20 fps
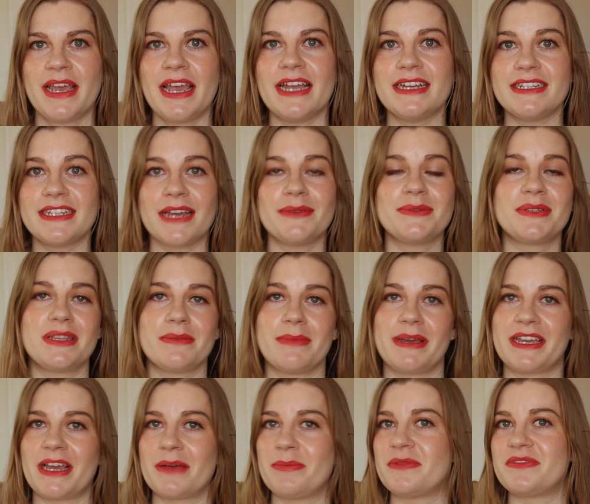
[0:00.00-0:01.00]
In terms of the
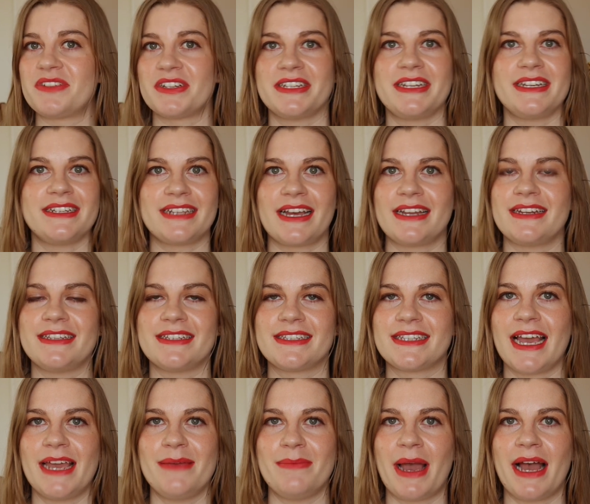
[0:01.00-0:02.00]
makeup, I've done it exactly the
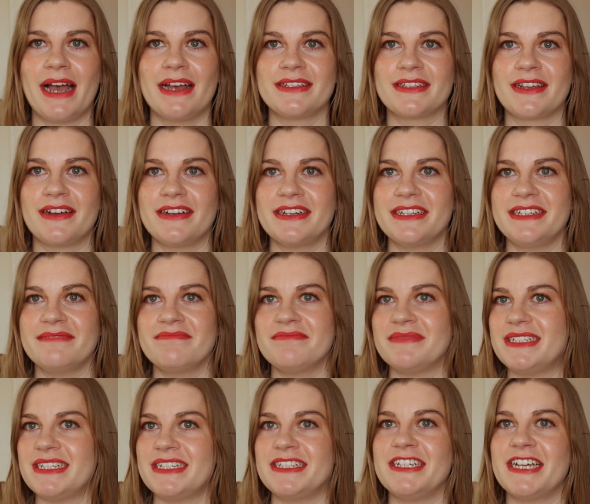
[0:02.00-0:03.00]
same as I
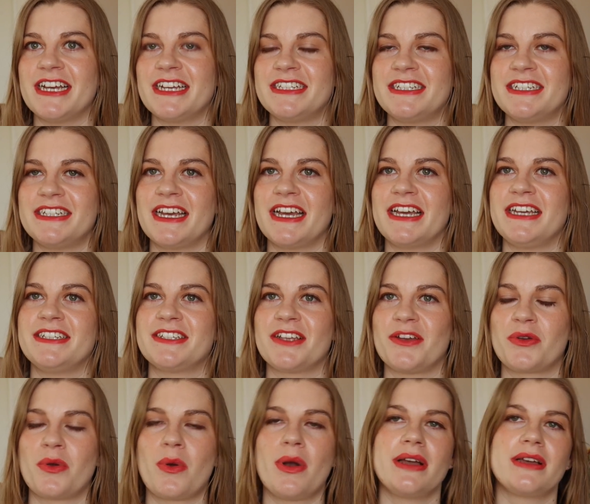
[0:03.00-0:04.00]
did yesterday,
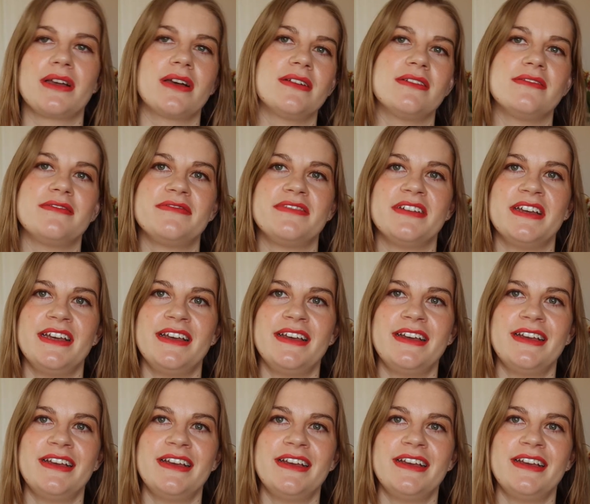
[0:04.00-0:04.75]
so quite kind of